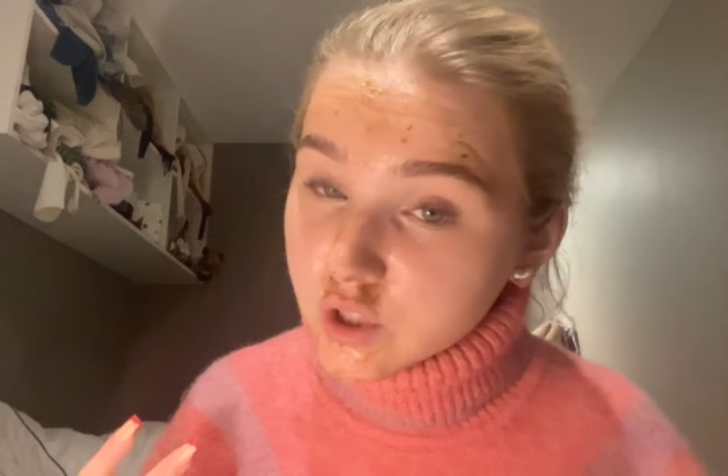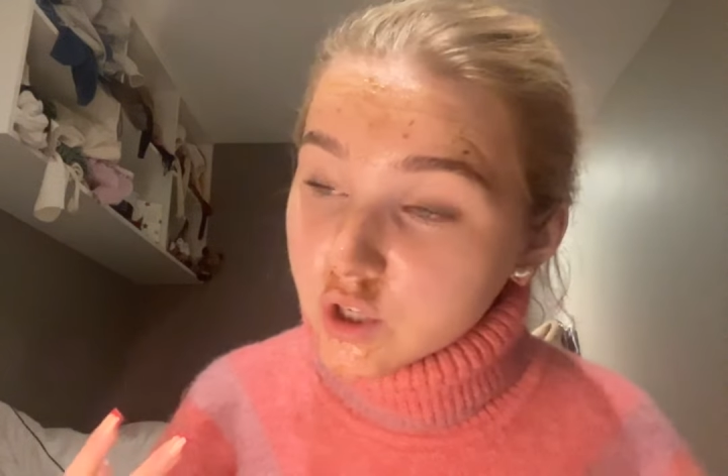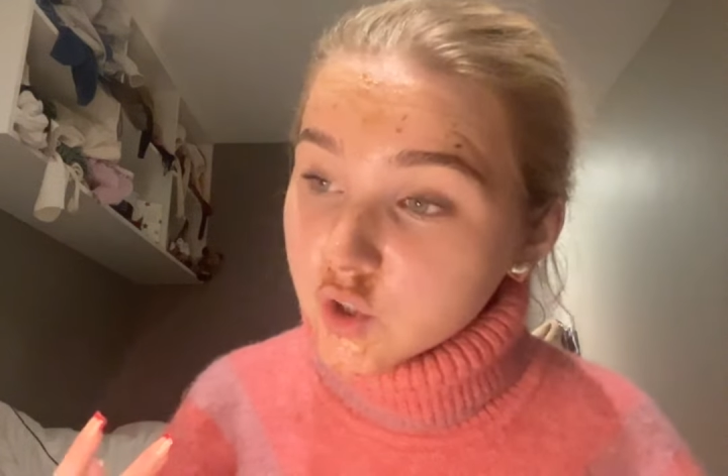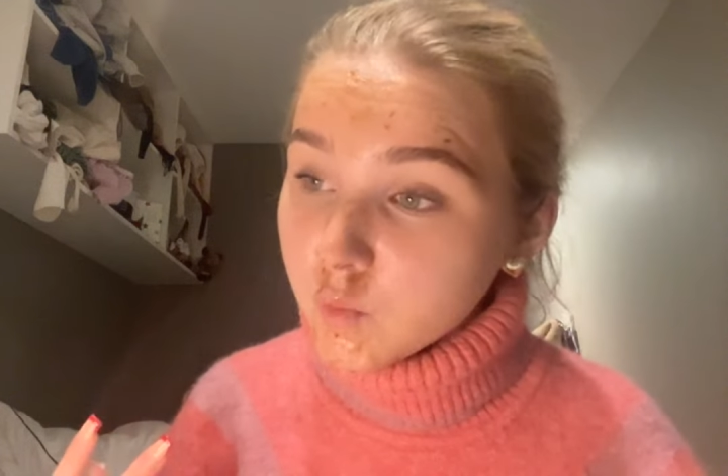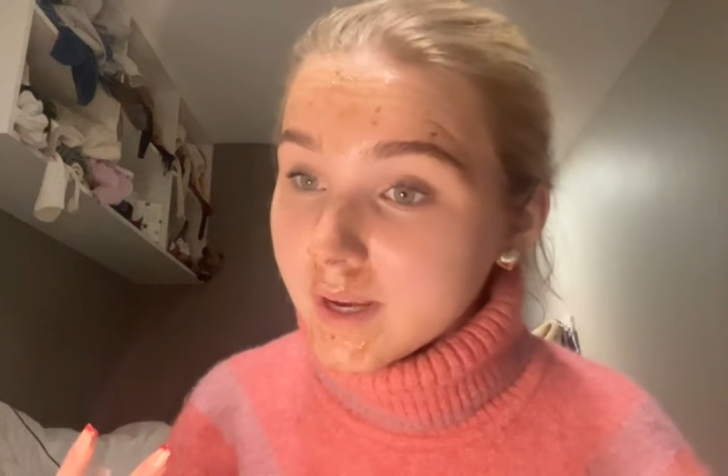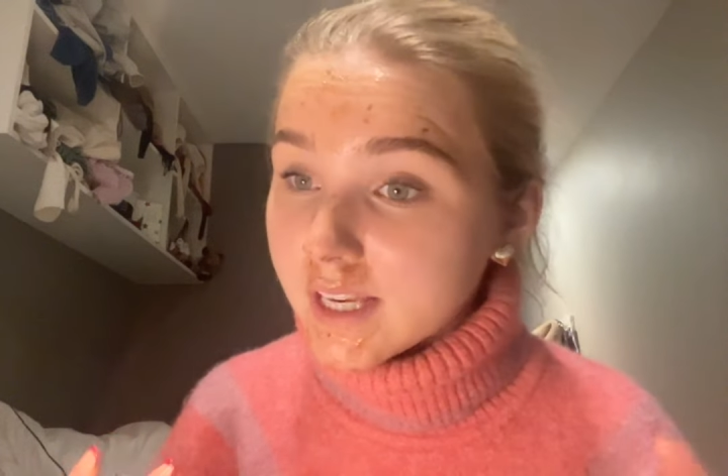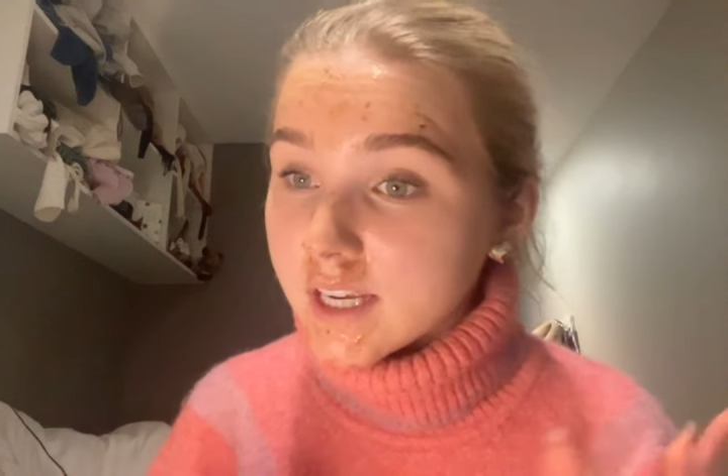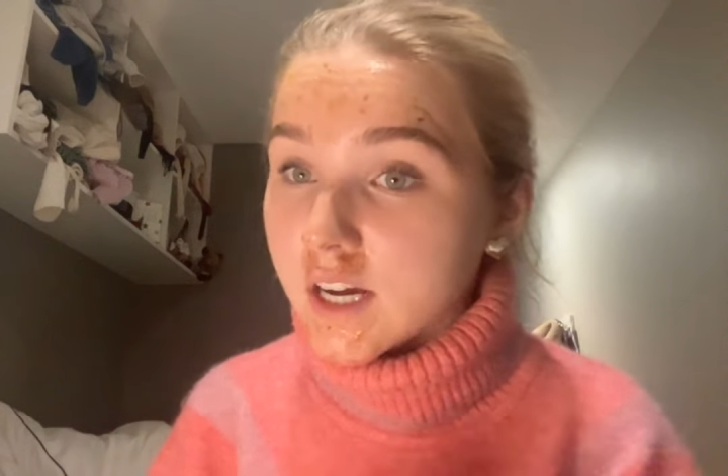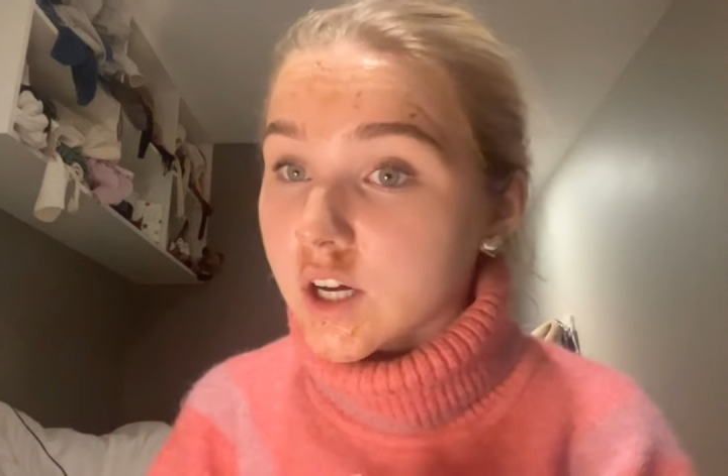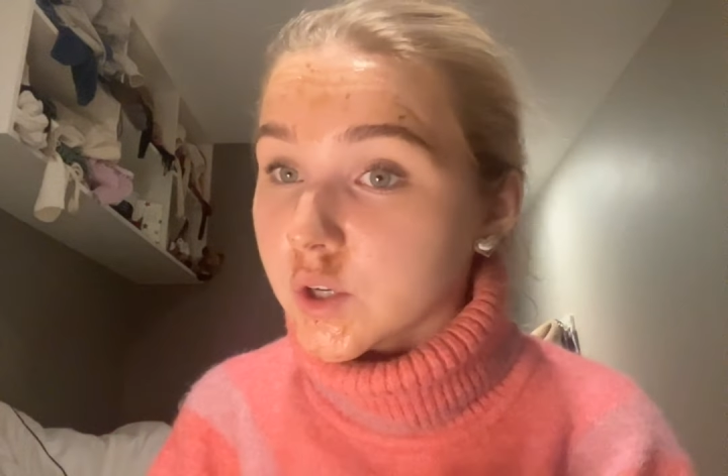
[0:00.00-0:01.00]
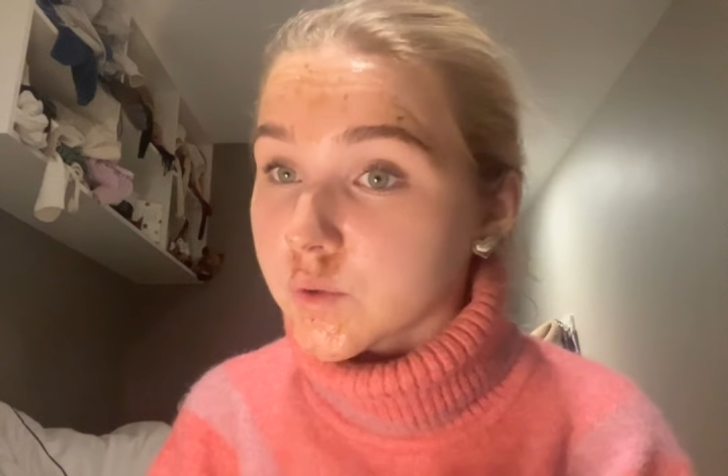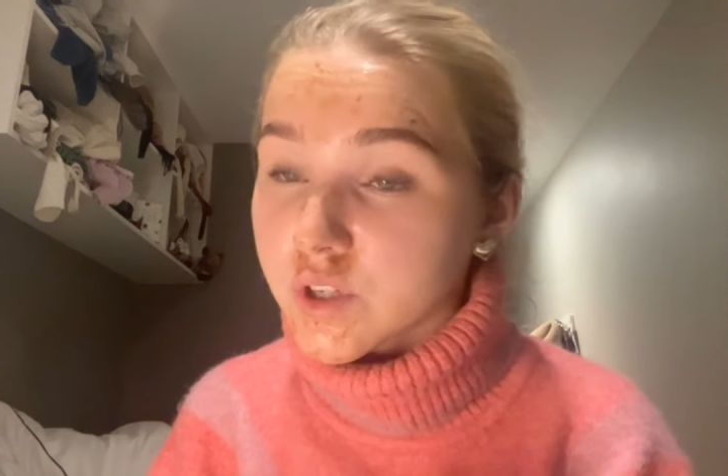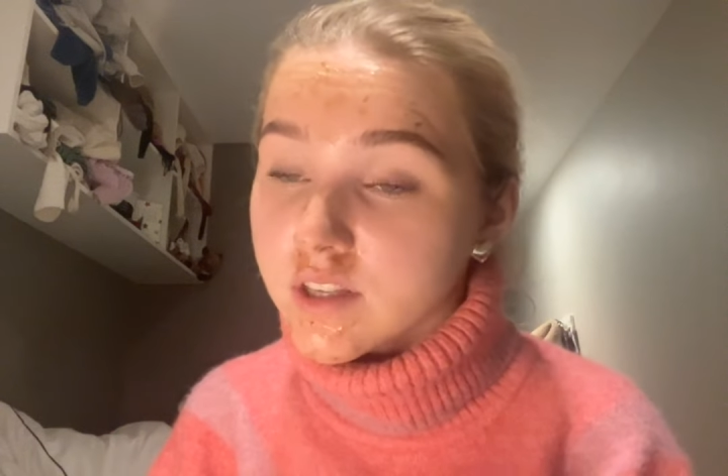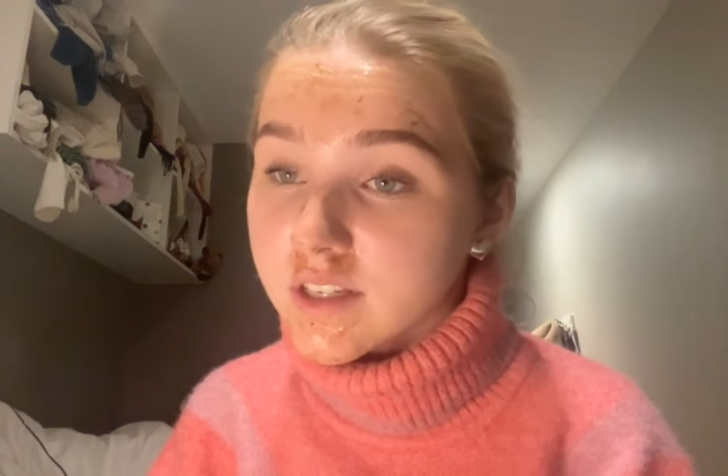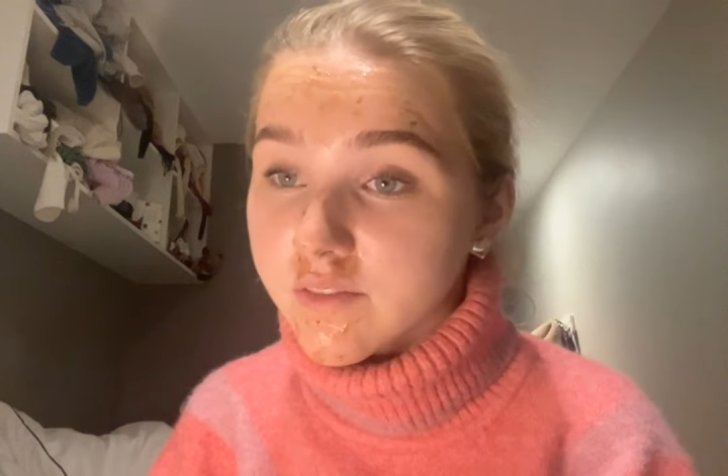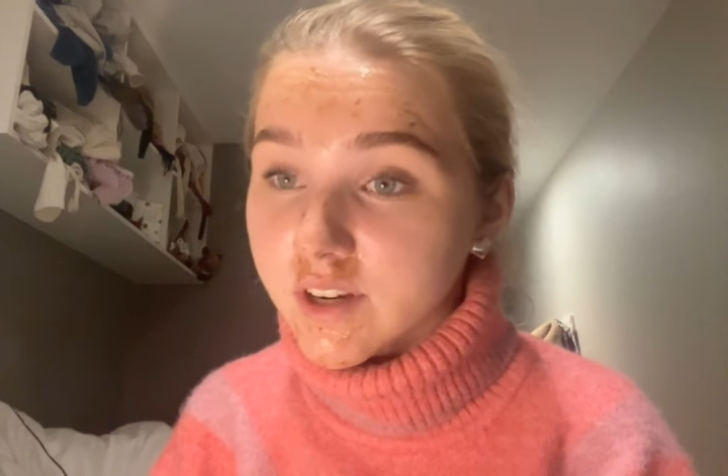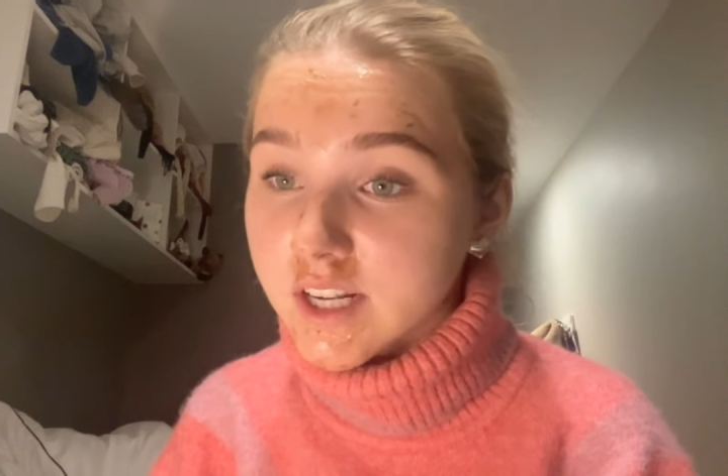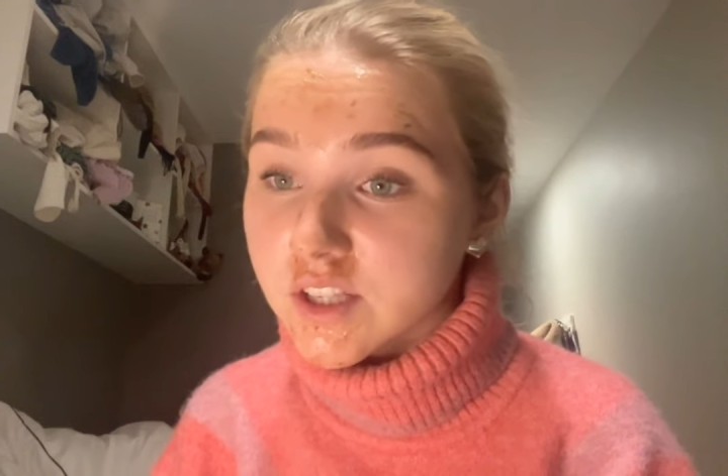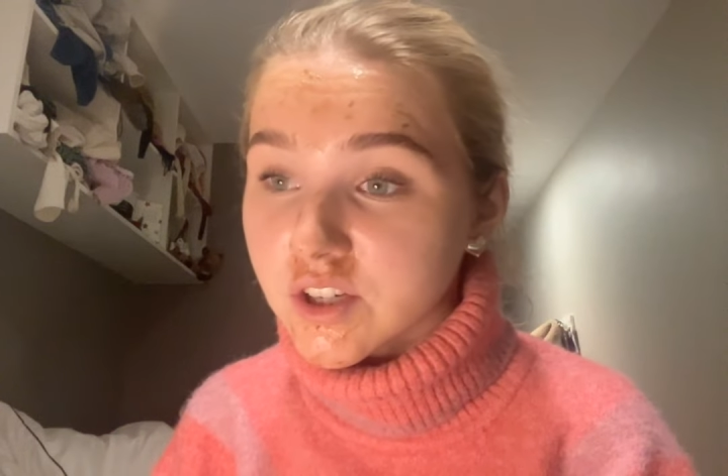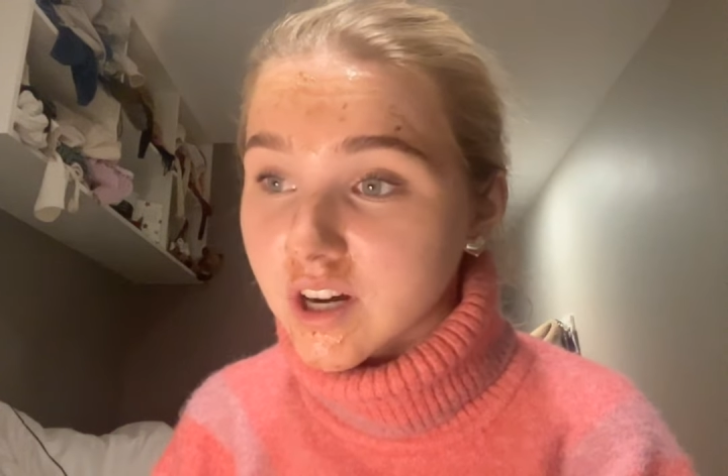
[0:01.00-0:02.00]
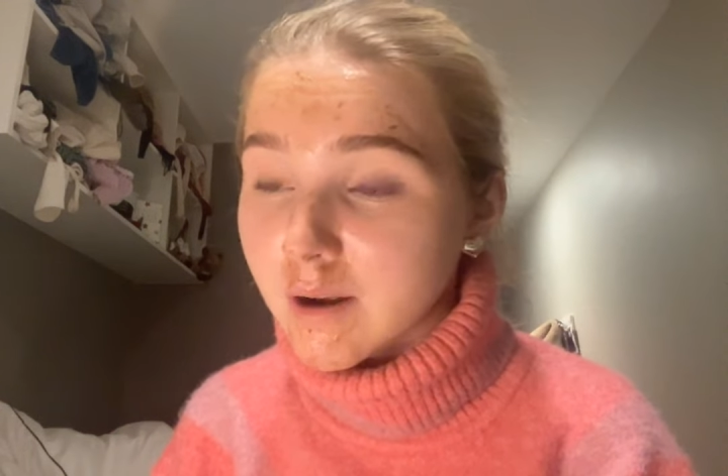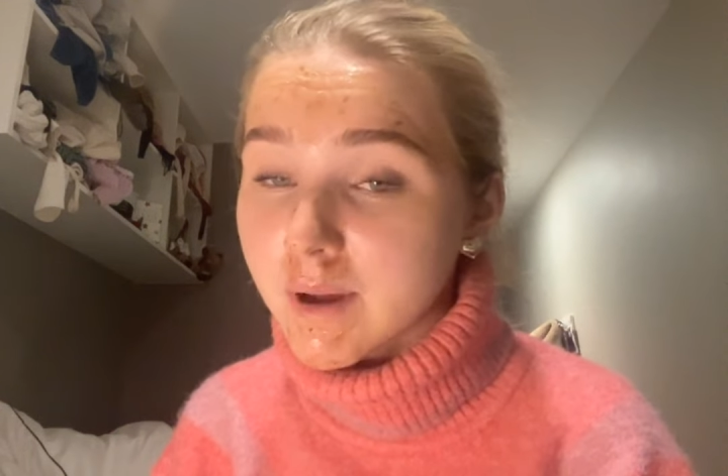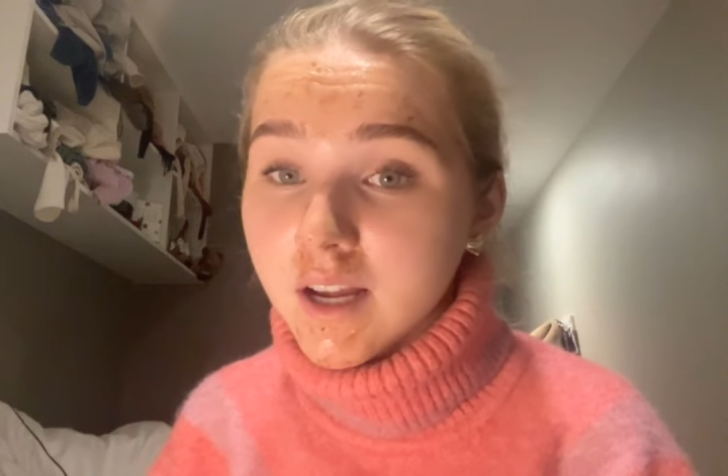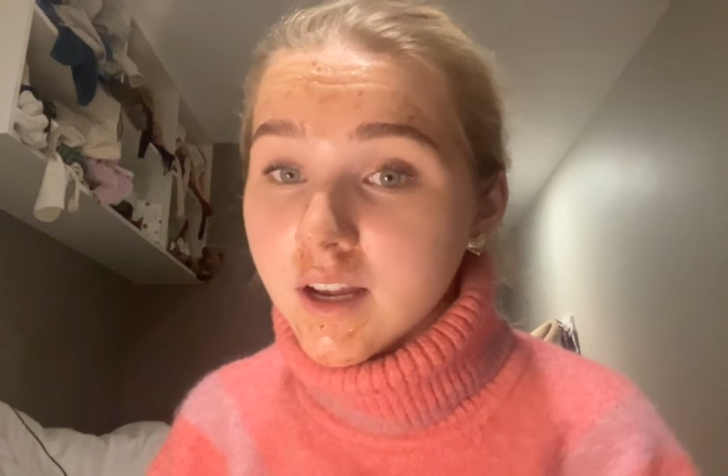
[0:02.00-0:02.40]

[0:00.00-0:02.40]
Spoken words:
social media, who does stuff on Instagram.